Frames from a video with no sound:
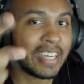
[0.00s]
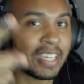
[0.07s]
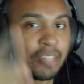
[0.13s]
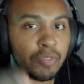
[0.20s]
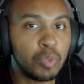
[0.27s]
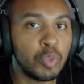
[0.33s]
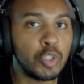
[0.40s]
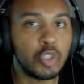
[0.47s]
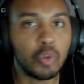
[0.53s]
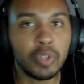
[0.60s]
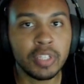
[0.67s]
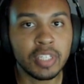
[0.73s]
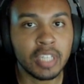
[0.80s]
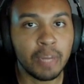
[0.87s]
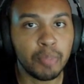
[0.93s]
And if you enjoyed
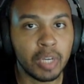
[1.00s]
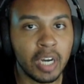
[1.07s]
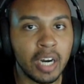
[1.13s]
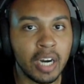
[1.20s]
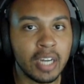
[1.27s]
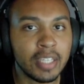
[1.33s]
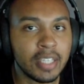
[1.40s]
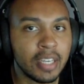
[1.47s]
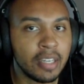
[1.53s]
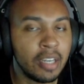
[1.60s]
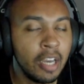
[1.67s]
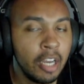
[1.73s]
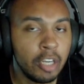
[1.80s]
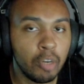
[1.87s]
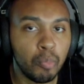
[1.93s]
this type of content,
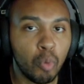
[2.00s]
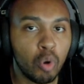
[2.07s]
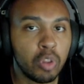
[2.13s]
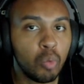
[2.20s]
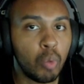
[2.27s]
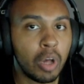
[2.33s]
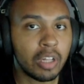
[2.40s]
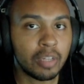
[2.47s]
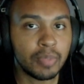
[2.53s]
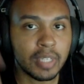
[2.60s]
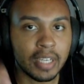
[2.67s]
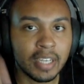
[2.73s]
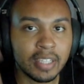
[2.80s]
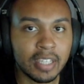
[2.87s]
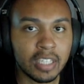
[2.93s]
you're more than welcome to
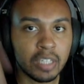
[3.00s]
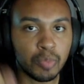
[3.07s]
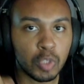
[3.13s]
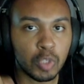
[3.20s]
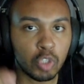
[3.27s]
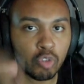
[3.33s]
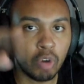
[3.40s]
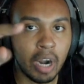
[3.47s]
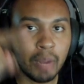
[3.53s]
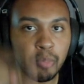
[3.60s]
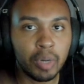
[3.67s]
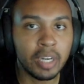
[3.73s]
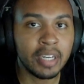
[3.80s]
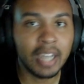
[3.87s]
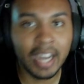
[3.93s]
hit that subscribe
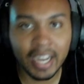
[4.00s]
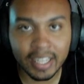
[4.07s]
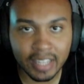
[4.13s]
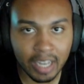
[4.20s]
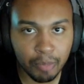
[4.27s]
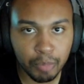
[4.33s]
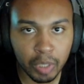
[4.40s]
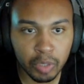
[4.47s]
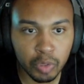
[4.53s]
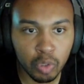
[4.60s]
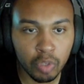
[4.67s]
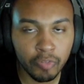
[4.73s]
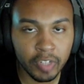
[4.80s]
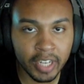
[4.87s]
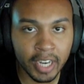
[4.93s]
button and that bell
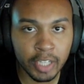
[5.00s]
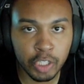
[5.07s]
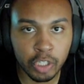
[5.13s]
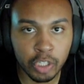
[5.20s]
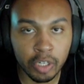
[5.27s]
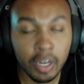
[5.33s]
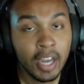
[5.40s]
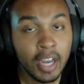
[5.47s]
notification.